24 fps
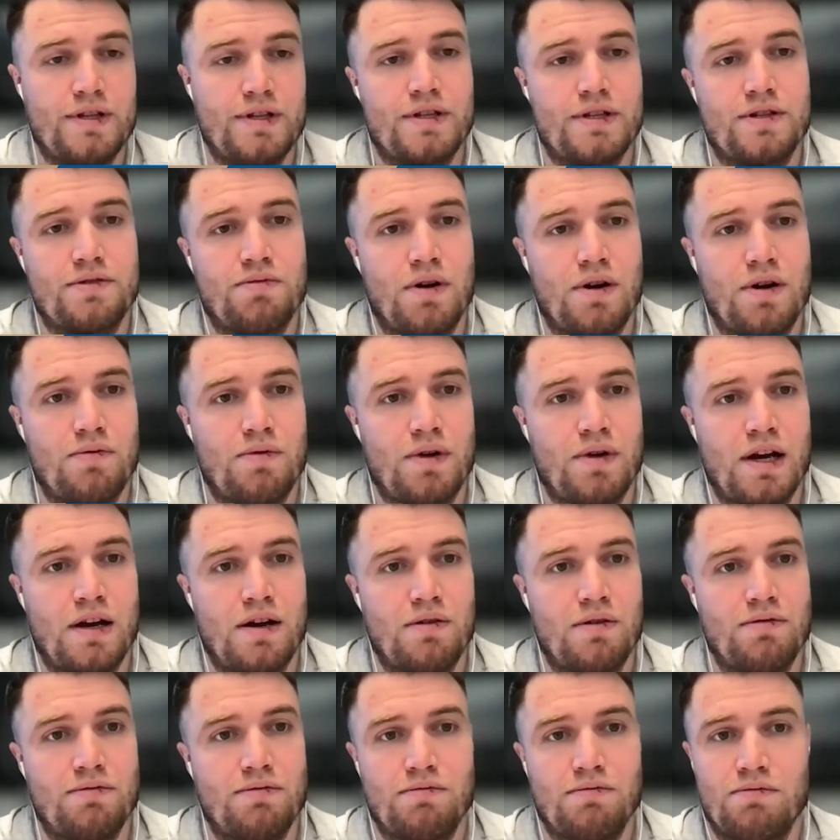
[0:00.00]
This is one
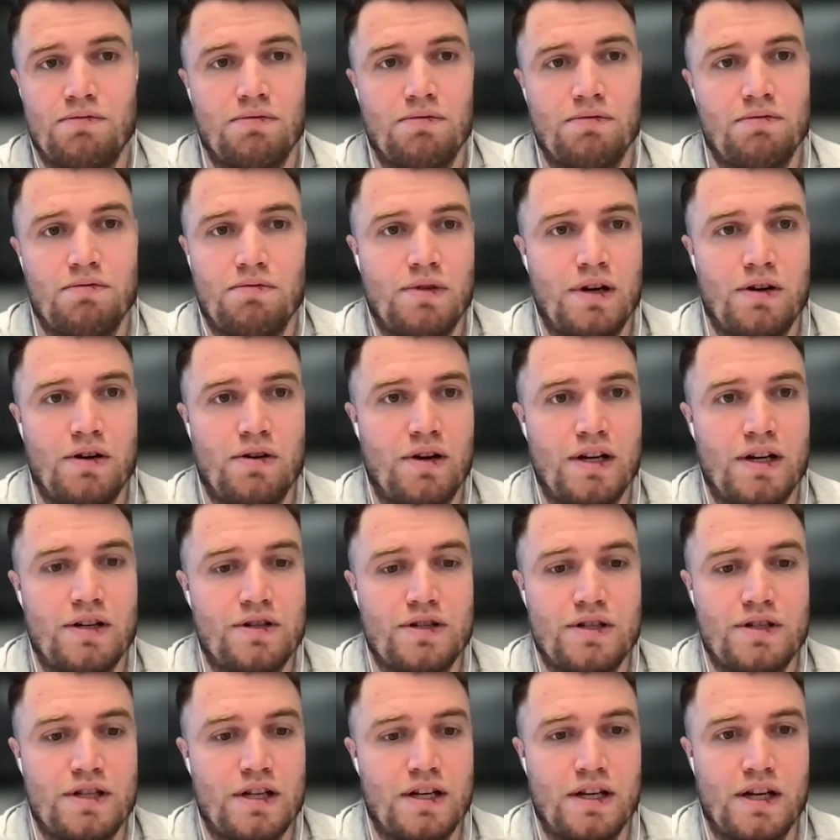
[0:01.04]
where we're not
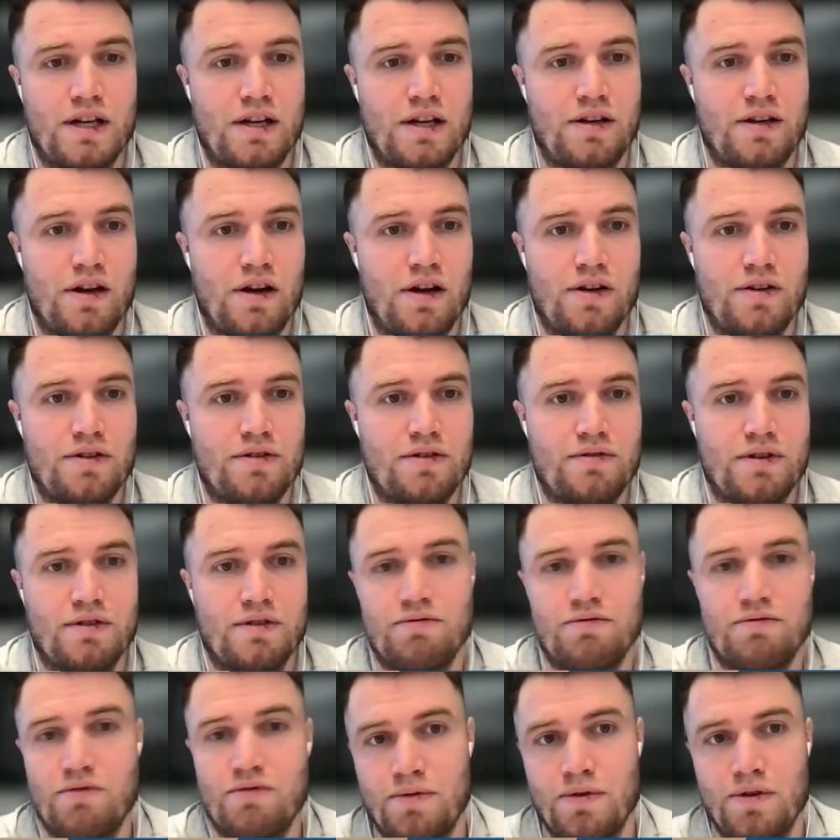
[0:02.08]
interested in,
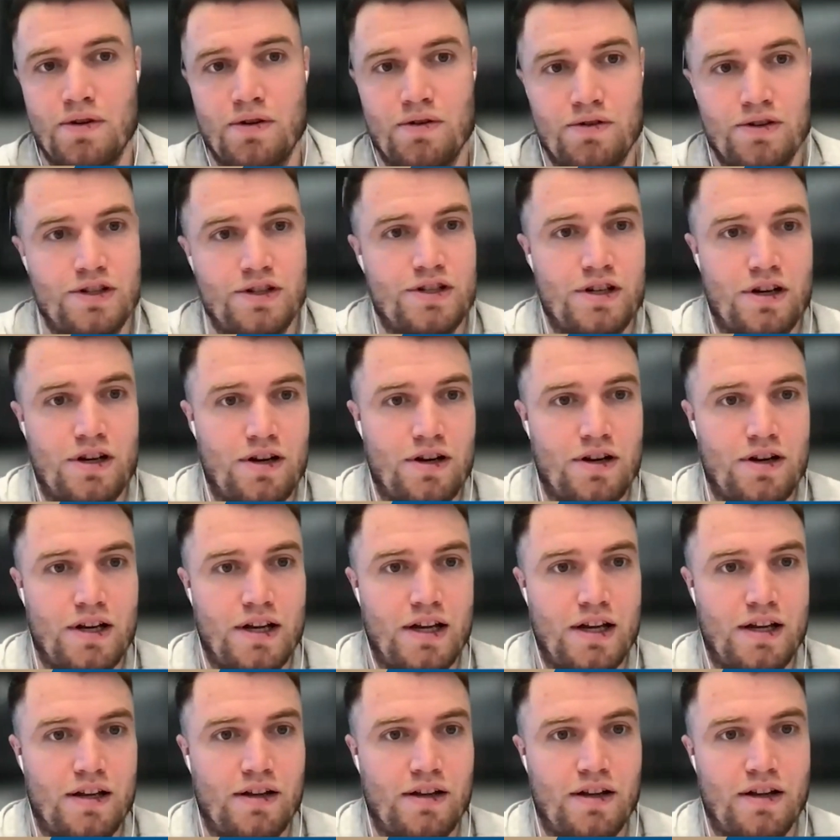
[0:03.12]
it's Rupert or it's
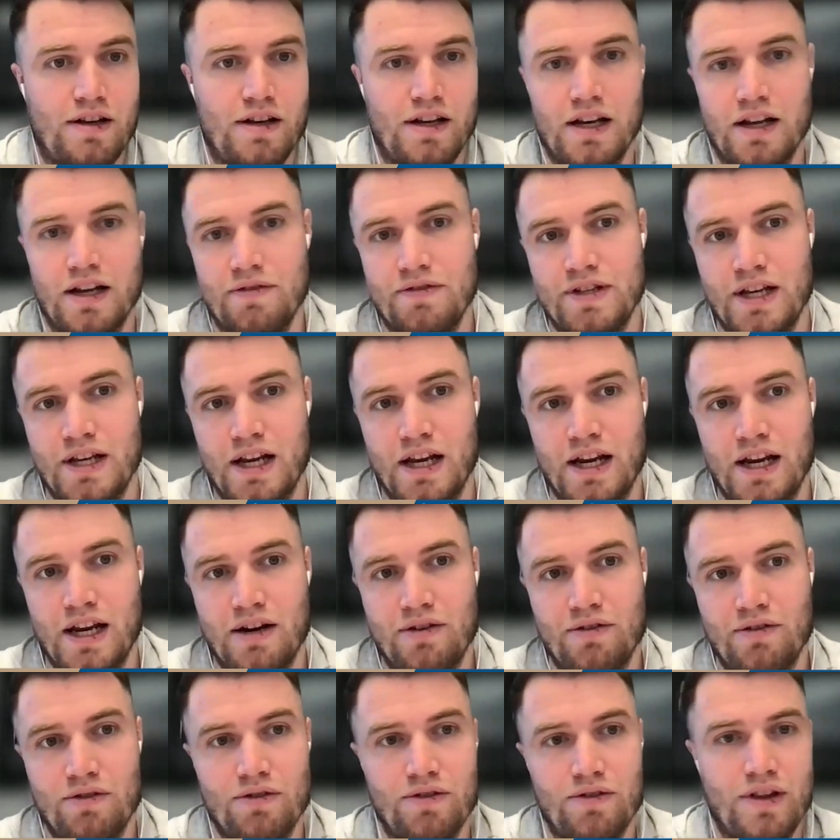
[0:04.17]
Charlie and he lives
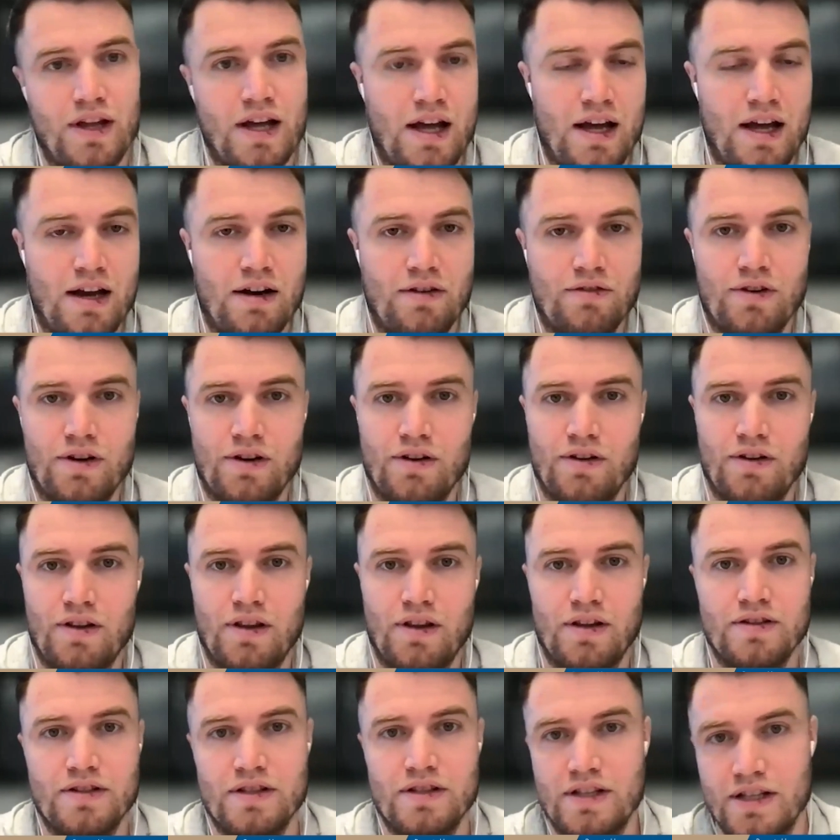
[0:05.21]
here or there and
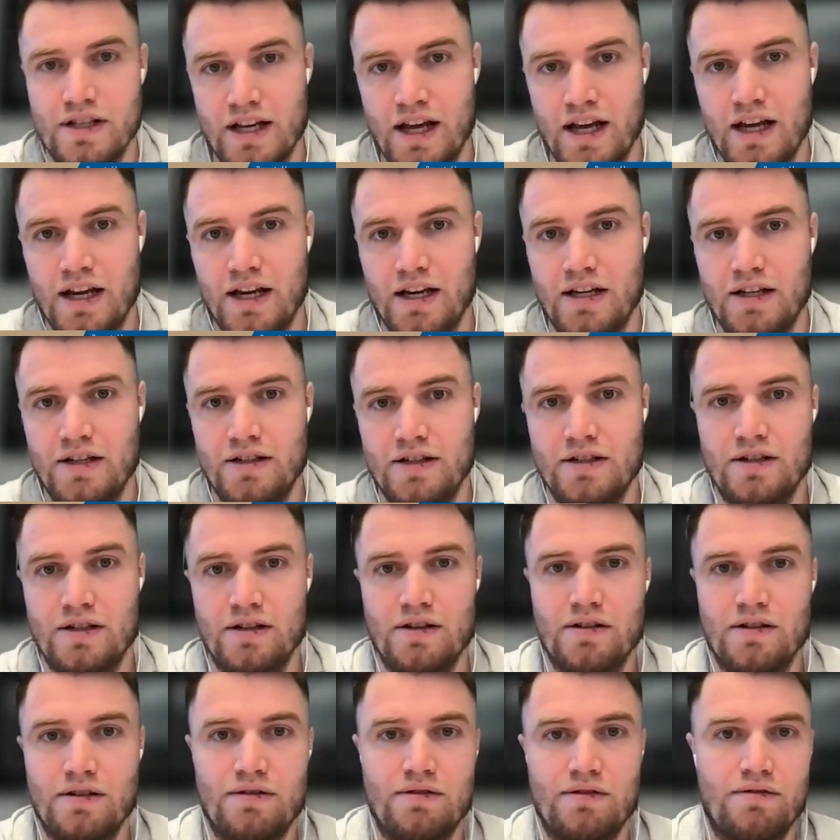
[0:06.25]
this is his age
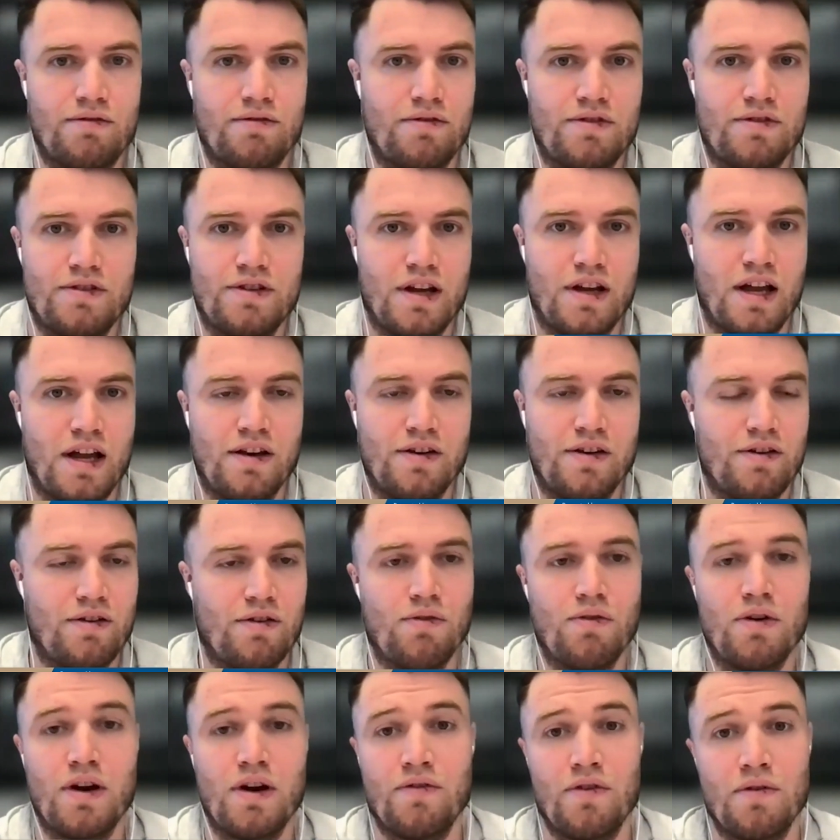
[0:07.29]
and gender or
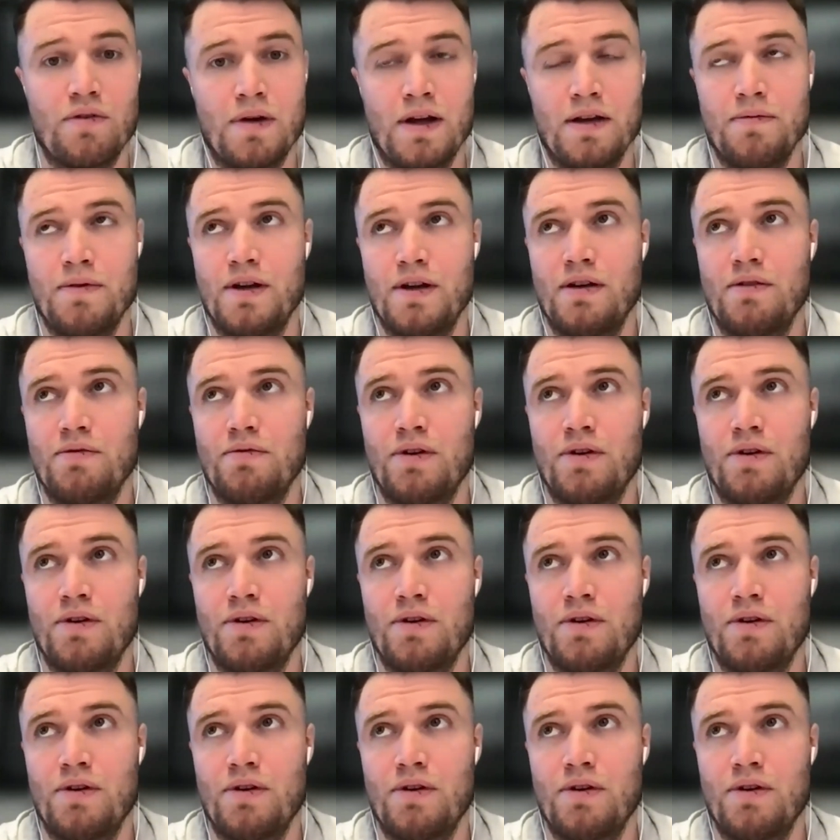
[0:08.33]
whatever it may be.